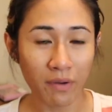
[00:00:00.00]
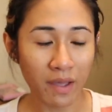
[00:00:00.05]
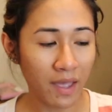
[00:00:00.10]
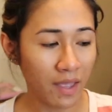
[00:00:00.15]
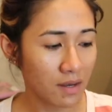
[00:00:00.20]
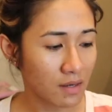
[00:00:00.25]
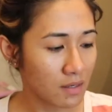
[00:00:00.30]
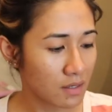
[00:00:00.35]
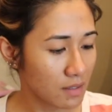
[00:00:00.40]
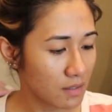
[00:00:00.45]

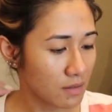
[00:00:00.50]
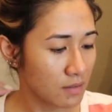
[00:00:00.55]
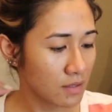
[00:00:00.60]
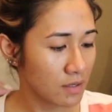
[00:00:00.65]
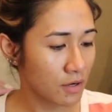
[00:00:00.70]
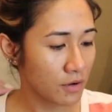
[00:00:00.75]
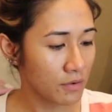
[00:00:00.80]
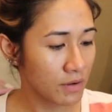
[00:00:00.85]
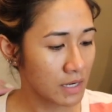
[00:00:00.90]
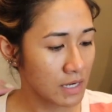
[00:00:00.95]
And,
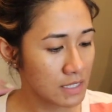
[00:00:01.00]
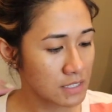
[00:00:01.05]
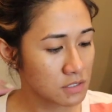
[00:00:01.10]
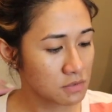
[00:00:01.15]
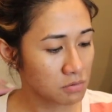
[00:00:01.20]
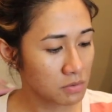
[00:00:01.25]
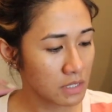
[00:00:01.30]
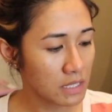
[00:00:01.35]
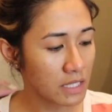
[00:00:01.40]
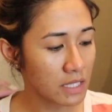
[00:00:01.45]
you know, it
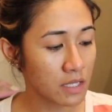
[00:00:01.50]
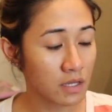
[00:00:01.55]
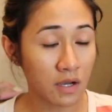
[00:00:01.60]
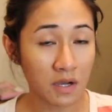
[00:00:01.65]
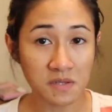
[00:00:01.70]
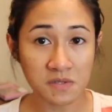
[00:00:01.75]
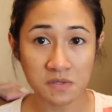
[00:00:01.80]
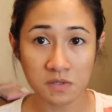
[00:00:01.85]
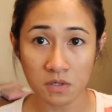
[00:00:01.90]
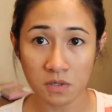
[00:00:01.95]
is really
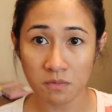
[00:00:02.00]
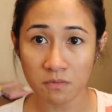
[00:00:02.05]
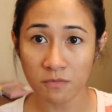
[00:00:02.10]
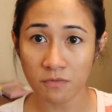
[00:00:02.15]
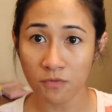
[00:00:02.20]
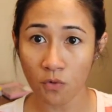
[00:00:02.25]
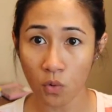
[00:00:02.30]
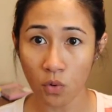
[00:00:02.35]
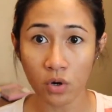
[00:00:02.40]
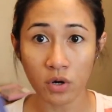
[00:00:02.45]
custom
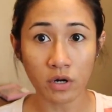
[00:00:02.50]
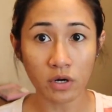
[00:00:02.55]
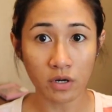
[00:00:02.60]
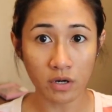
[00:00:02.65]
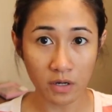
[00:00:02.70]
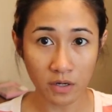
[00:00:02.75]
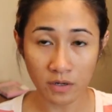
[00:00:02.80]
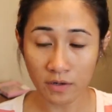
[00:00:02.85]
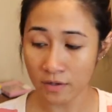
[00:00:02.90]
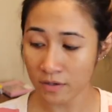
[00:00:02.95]
for
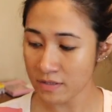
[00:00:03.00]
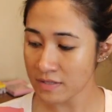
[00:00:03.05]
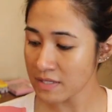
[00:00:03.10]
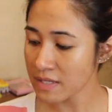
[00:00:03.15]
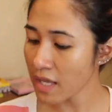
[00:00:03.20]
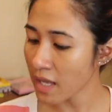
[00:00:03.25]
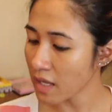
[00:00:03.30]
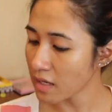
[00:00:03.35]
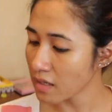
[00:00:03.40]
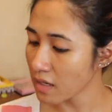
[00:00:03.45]
your
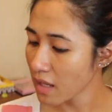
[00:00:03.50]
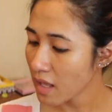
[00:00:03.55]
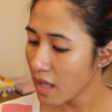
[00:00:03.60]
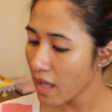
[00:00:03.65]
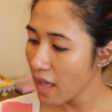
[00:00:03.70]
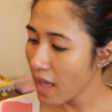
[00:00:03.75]
skin.